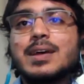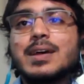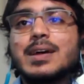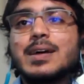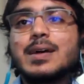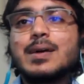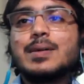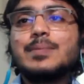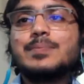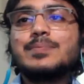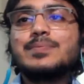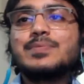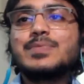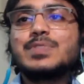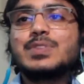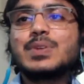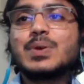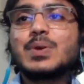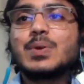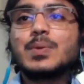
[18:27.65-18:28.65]
Uh,
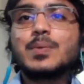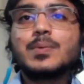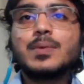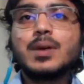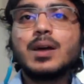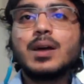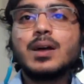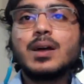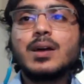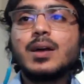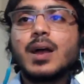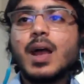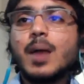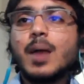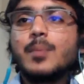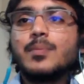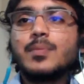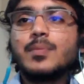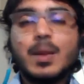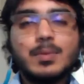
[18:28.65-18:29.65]
so uh,
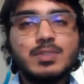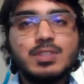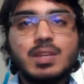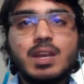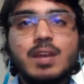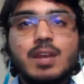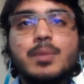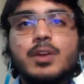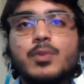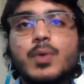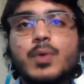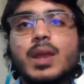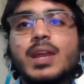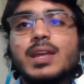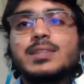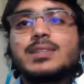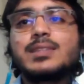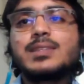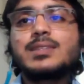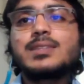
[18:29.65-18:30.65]
I'm, I'm still in my
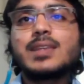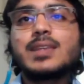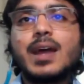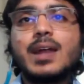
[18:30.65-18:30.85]
twenties,